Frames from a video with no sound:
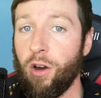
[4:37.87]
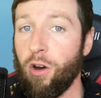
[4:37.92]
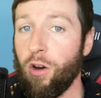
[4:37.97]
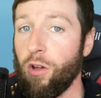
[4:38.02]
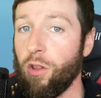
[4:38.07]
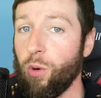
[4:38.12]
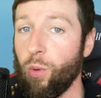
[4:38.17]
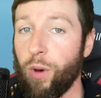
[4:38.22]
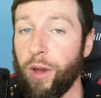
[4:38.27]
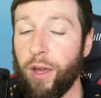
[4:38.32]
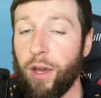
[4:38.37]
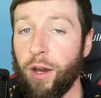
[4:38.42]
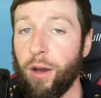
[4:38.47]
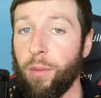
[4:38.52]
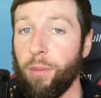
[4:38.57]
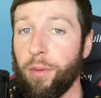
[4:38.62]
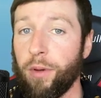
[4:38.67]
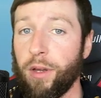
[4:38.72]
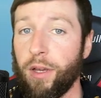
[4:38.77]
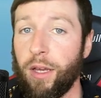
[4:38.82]
all the way
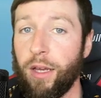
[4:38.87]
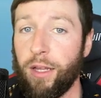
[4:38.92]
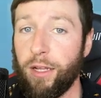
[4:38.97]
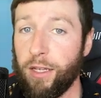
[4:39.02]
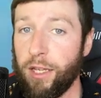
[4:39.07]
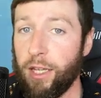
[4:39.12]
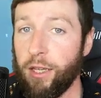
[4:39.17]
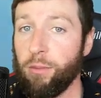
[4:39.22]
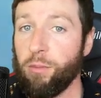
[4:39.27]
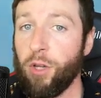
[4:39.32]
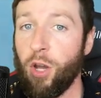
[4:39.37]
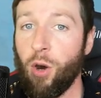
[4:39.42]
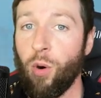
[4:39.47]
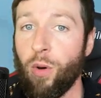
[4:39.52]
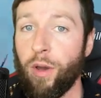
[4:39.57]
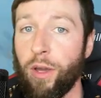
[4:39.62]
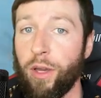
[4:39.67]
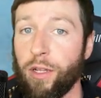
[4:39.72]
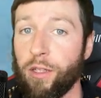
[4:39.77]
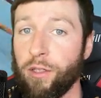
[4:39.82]
up and keep
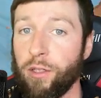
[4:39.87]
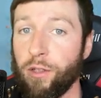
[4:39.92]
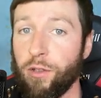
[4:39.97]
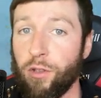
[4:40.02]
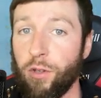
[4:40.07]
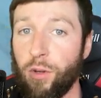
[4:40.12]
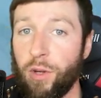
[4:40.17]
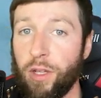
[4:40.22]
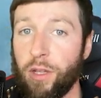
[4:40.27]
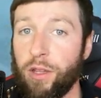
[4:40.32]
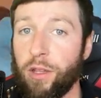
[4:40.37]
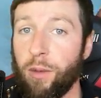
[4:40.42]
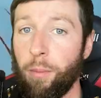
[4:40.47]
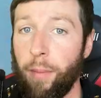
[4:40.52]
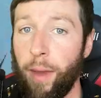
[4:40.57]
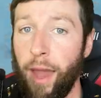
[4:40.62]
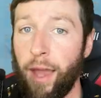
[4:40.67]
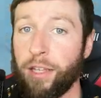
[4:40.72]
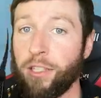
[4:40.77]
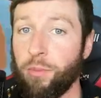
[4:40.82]
going until you hit the
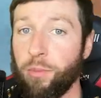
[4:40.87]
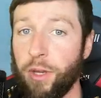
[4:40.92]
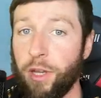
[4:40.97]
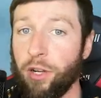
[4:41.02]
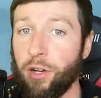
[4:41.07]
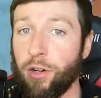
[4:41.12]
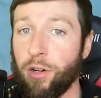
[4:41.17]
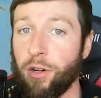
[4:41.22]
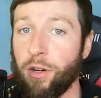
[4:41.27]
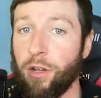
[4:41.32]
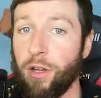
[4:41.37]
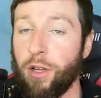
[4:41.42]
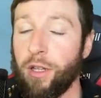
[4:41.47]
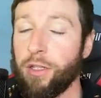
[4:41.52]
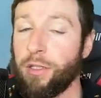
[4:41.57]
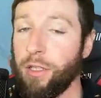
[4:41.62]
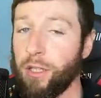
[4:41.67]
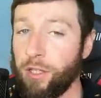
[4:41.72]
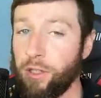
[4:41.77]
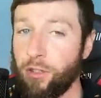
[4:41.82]
max meter
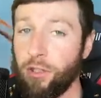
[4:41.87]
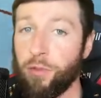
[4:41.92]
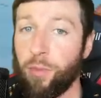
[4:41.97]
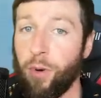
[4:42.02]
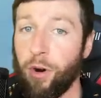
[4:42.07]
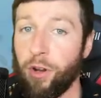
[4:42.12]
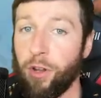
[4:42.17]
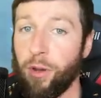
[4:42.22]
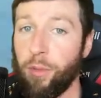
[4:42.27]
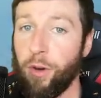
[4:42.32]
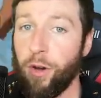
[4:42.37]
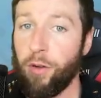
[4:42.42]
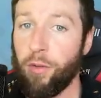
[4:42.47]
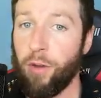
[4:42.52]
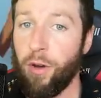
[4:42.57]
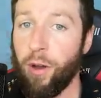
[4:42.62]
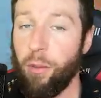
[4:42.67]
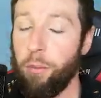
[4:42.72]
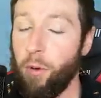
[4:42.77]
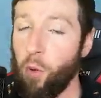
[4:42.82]
to enter Sparking Mode.
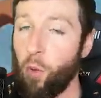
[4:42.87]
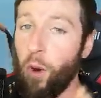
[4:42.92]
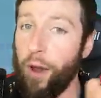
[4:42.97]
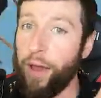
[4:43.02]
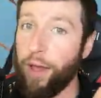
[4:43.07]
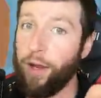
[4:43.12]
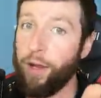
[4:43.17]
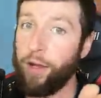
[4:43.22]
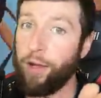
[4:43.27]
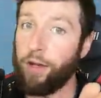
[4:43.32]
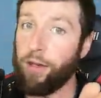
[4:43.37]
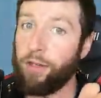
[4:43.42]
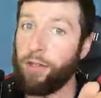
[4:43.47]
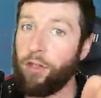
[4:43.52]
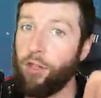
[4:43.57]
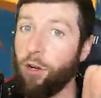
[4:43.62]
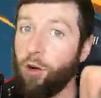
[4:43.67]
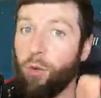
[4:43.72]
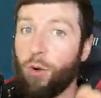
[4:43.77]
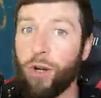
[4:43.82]
But wait,
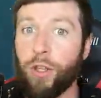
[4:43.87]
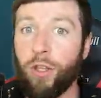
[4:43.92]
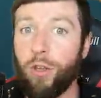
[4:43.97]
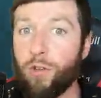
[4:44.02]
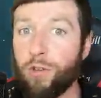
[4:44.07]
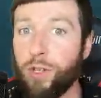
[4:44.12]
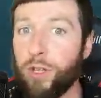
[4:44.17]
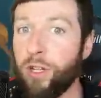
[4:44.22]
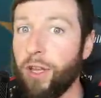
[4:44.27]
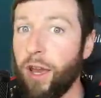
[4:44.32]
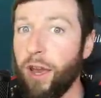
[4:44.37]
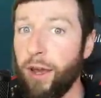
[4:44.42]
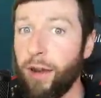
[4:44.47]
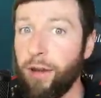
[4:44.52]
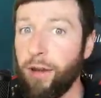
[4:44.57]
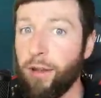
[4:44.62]
you don't want to use it yet.